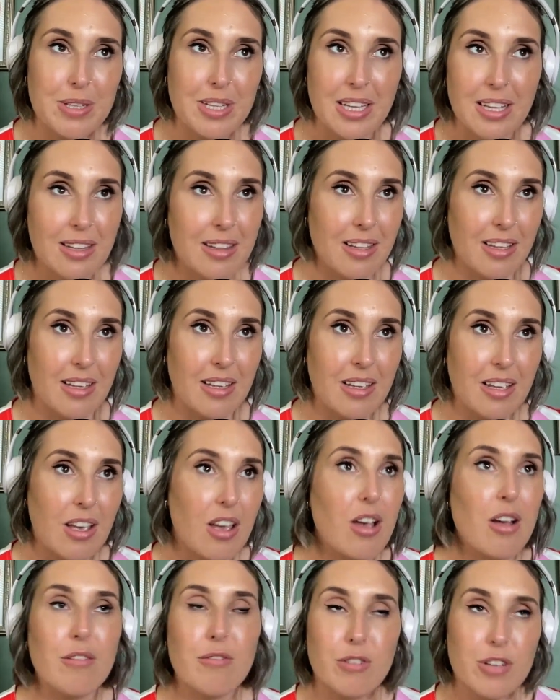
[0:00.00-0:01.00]
either.
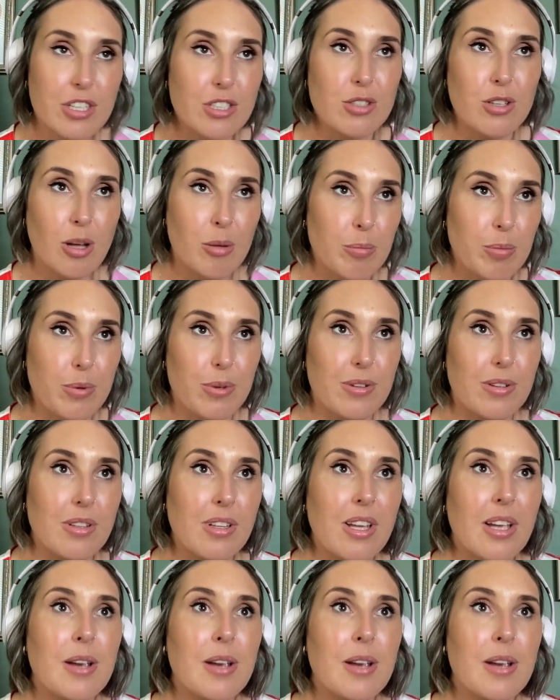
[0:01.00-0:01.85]
For example,